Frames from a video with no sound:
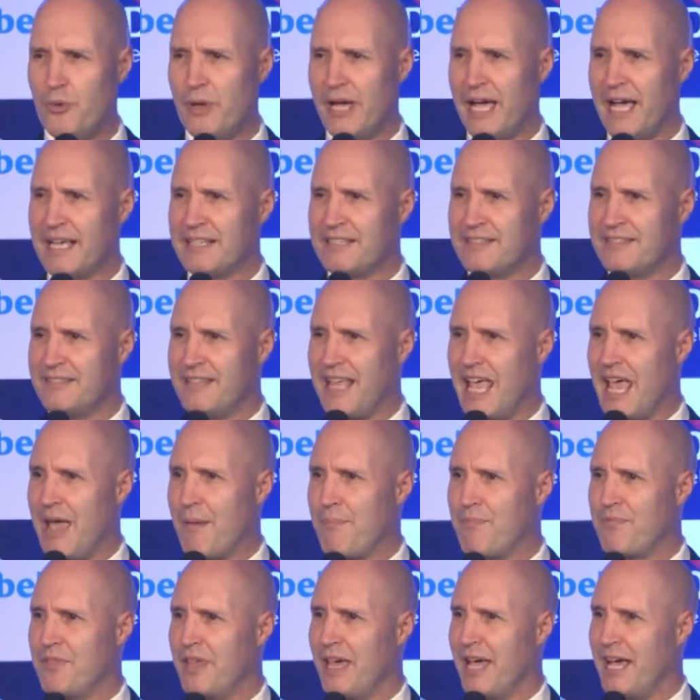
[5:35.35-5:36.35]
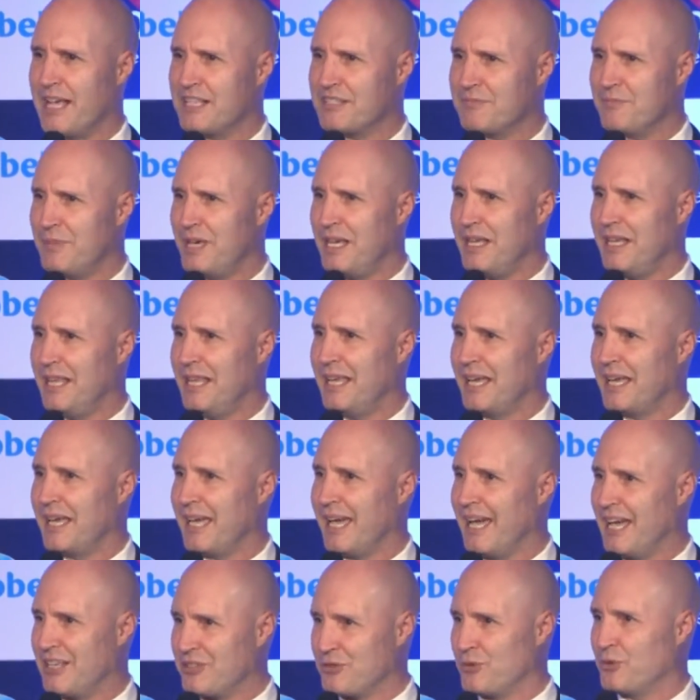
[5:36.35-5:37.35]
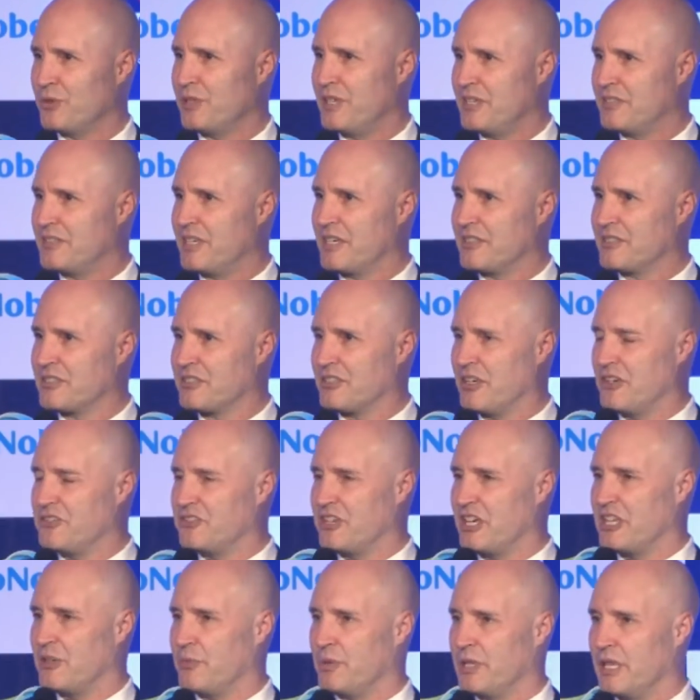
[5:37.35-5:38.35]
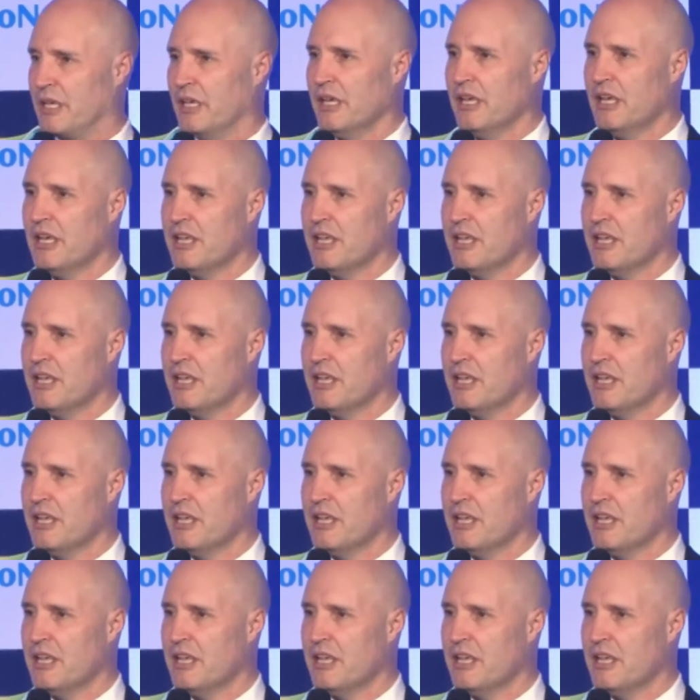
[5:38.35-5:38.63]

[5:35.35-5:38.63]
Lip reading: It has depth, it has meaning, it has all these things associated with it.